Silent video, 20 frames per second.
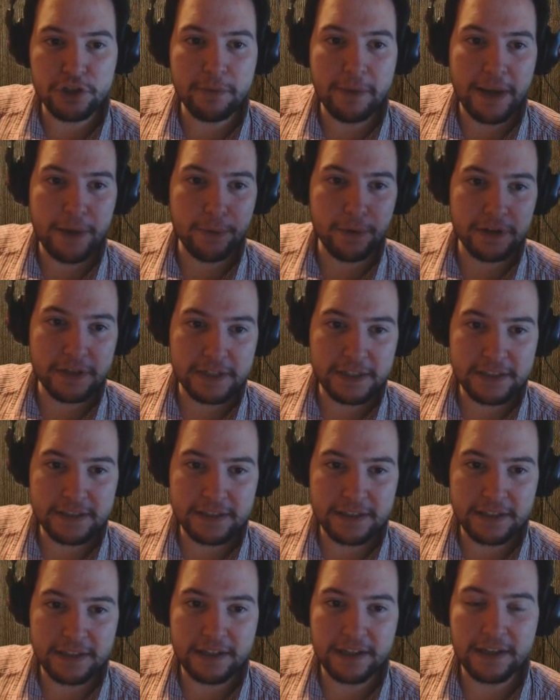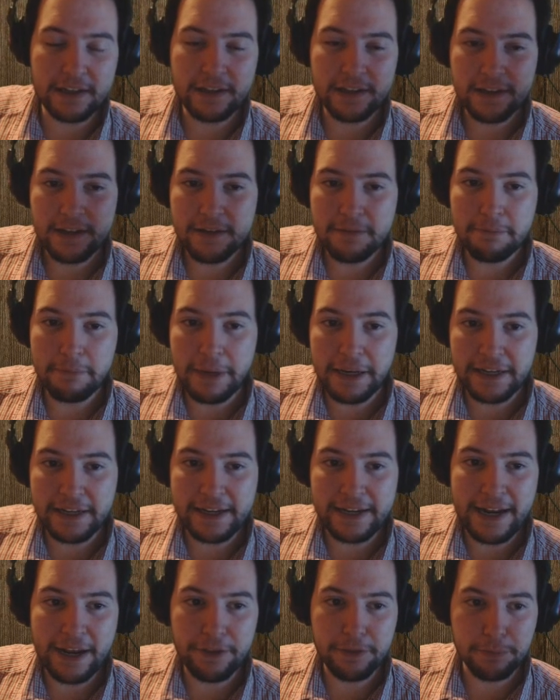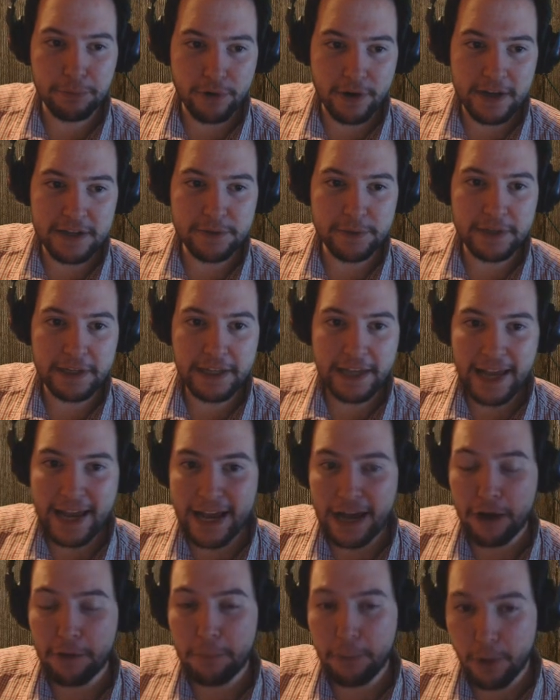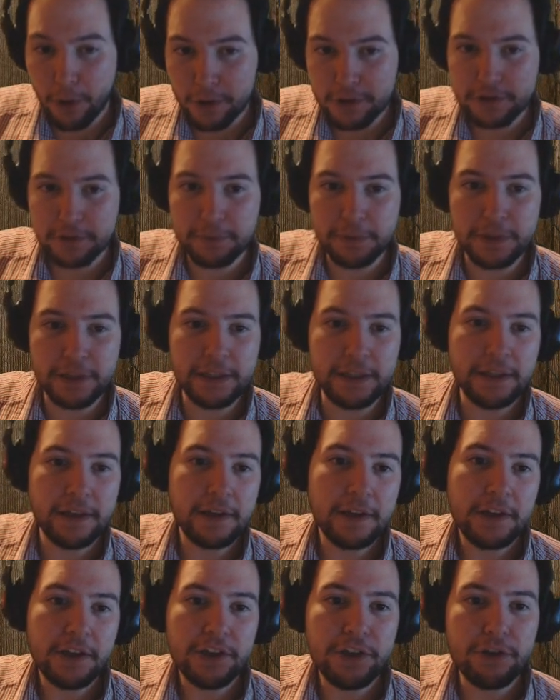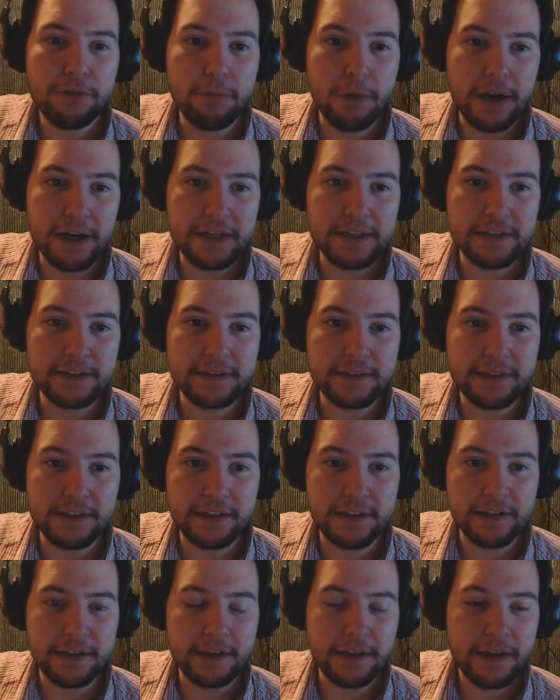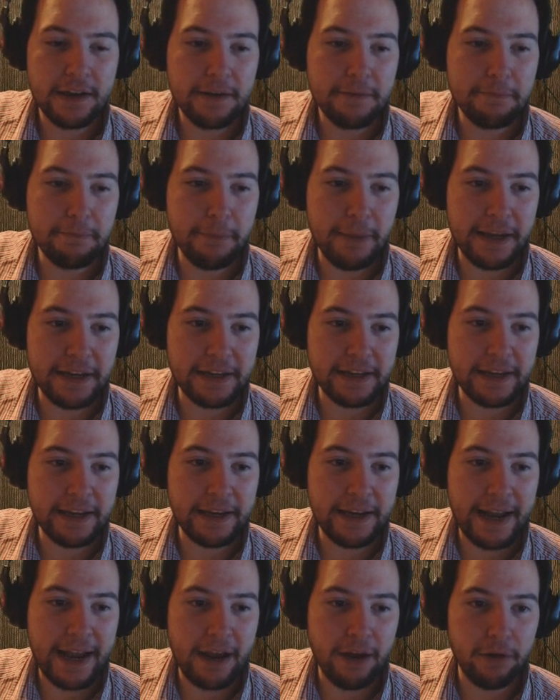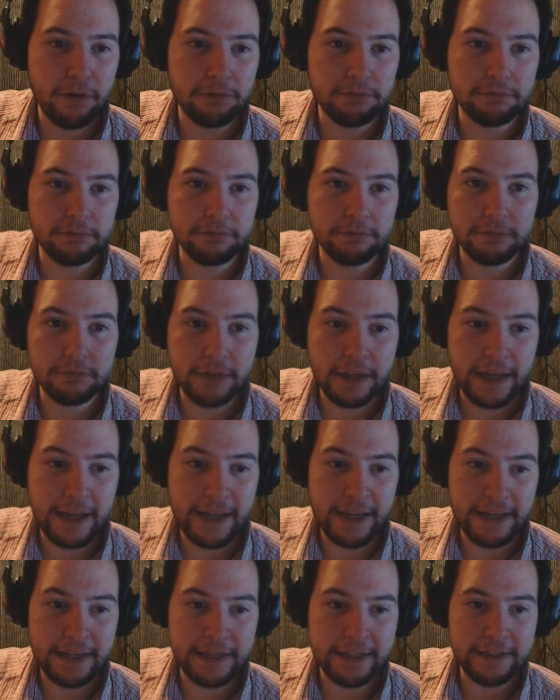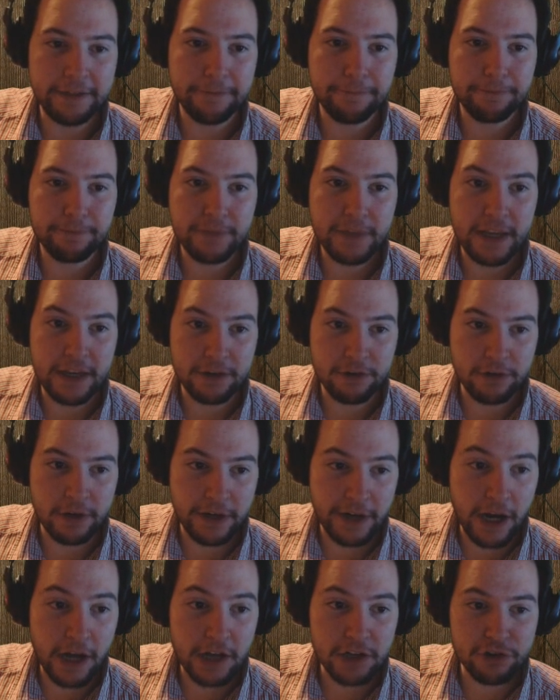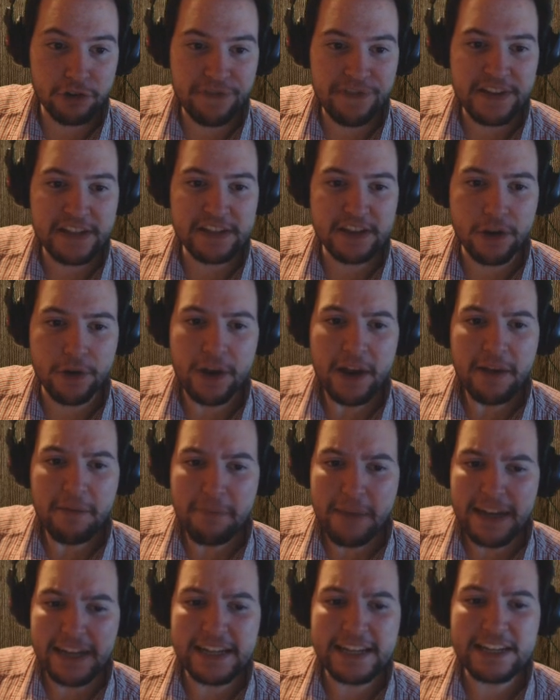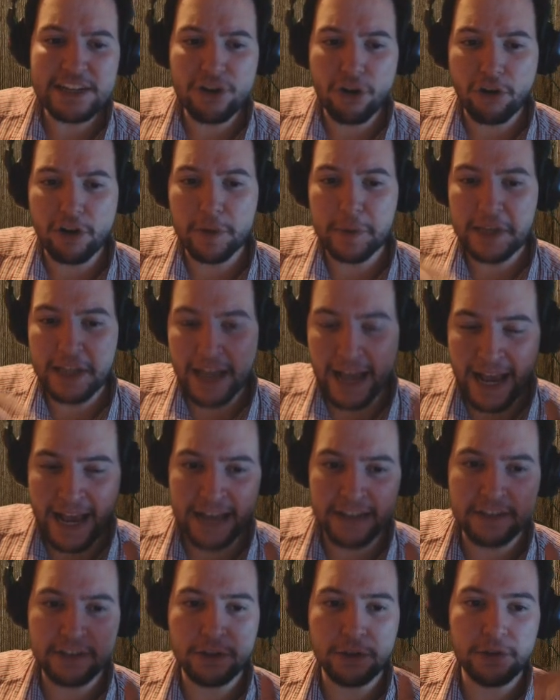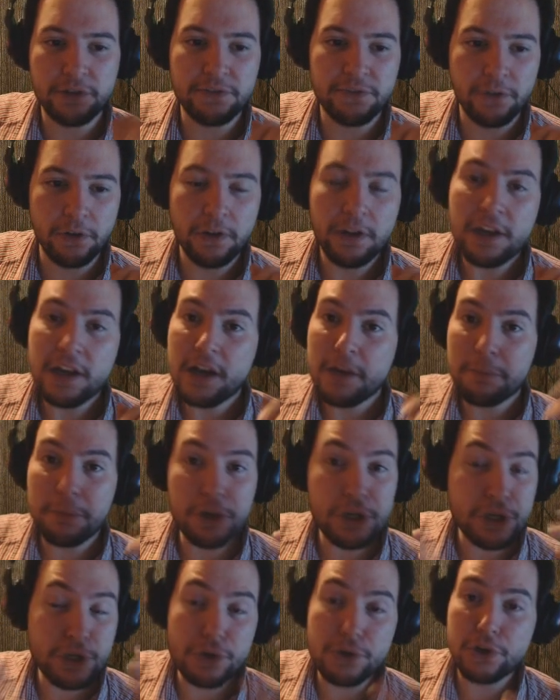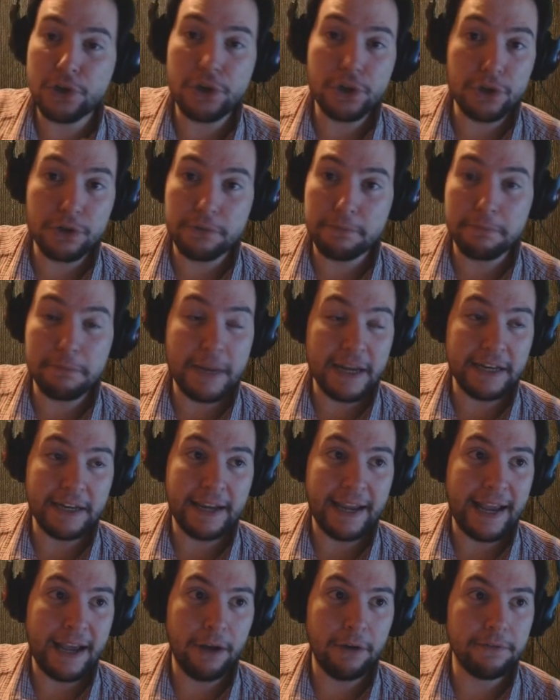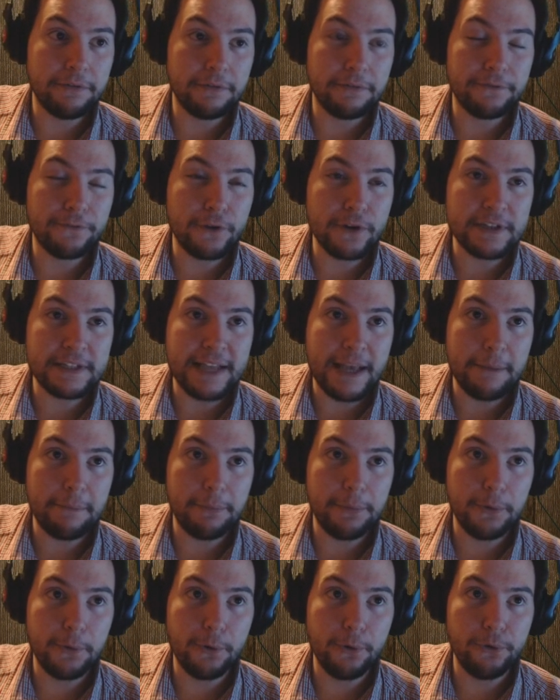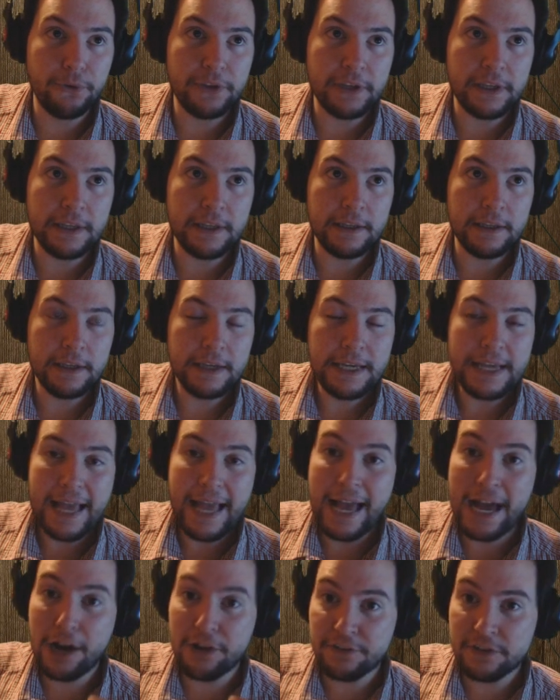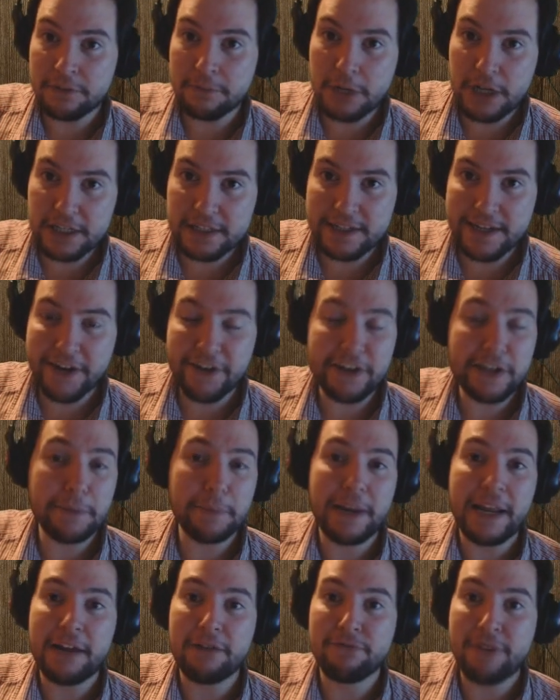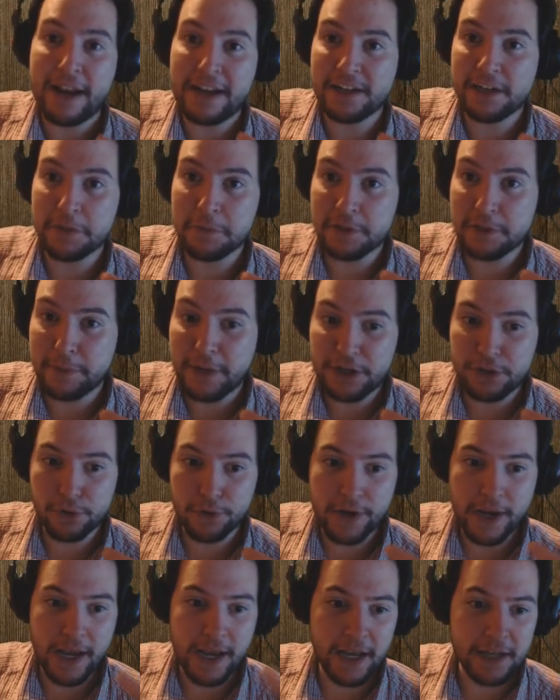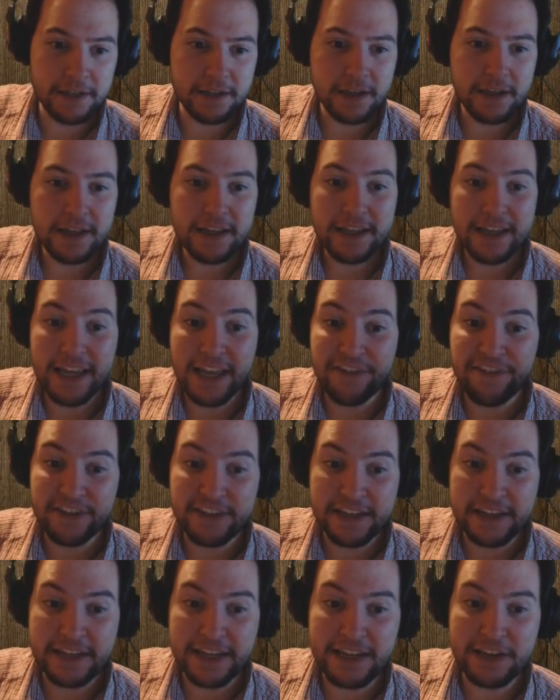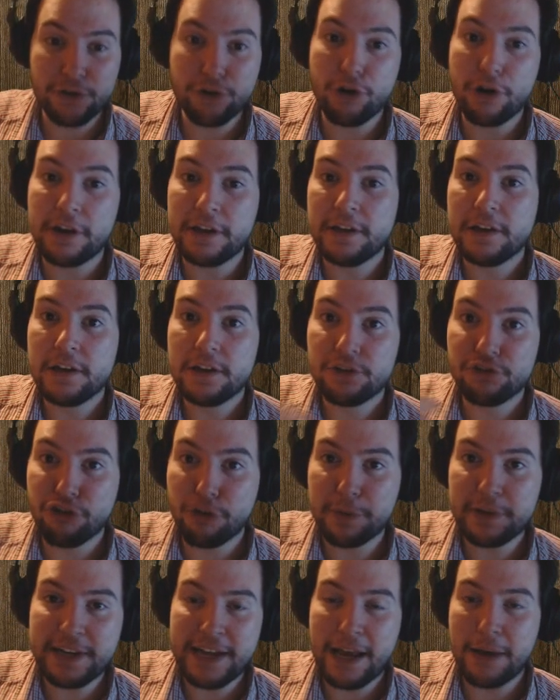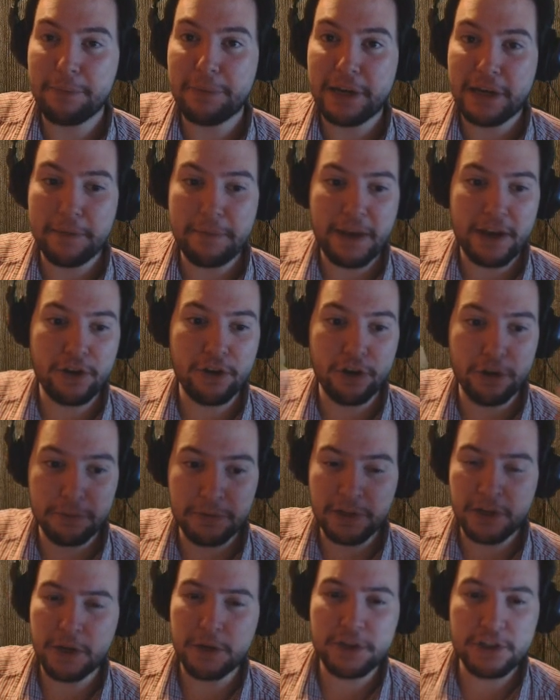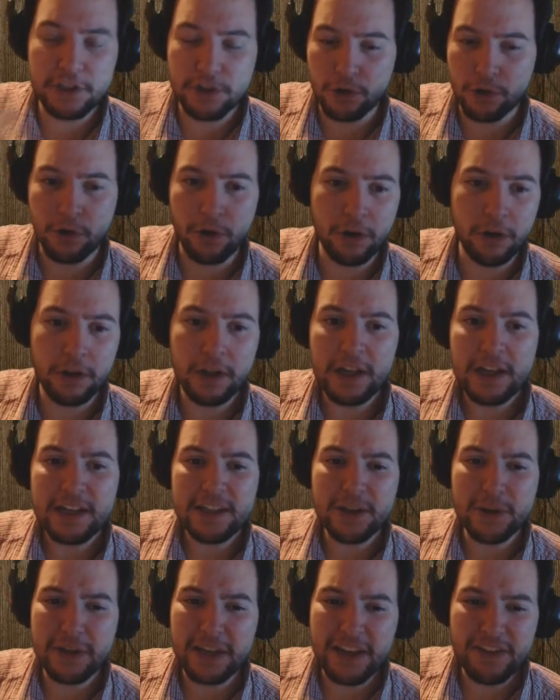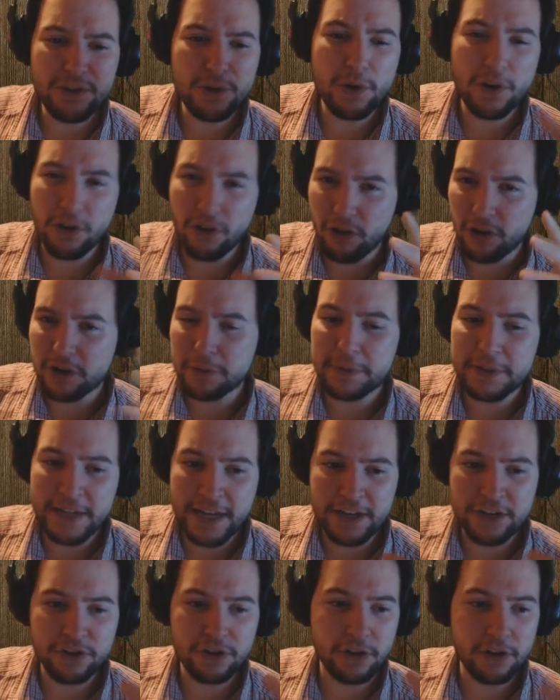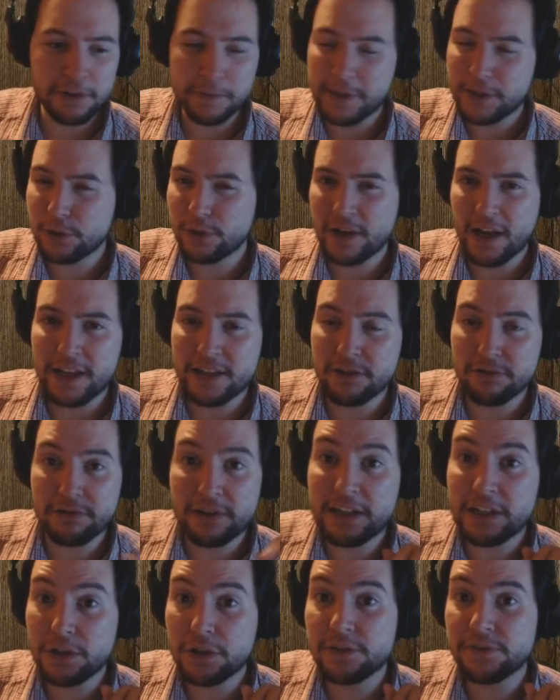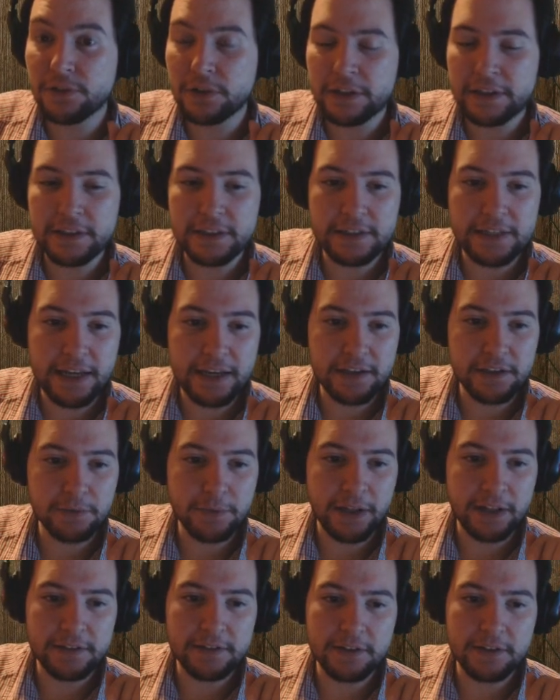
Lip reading: You may want to consider medicing out the prize winning cow, possibly. You might consider medicing out an Archgriffin. So medic is not going to be as useful, but you could medic out, for example, the Alvin Mercenary to play a random special card. If it's a decoy, drop it down, pick it back up, you know, stall. So it gives you a lot of potential. Special cards are really useful in this deck as well.